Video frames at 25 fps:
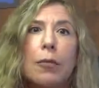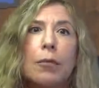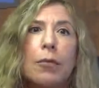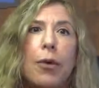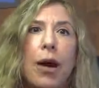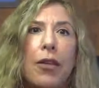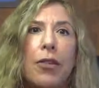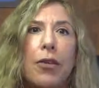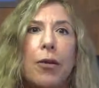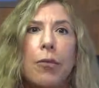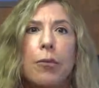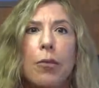
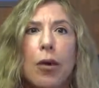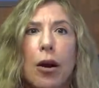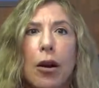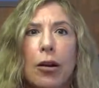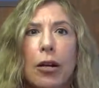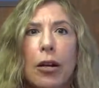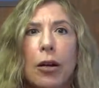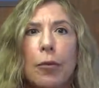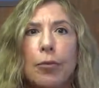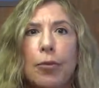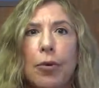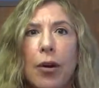by the
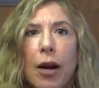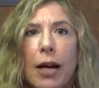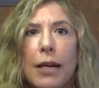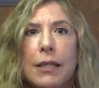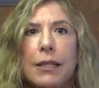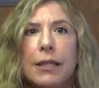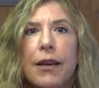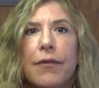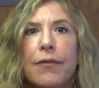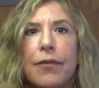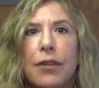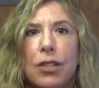market
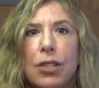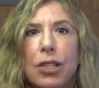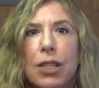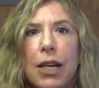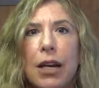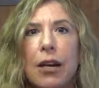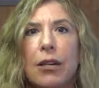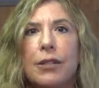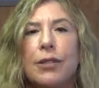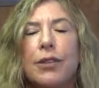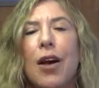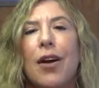price of the
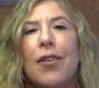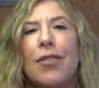shares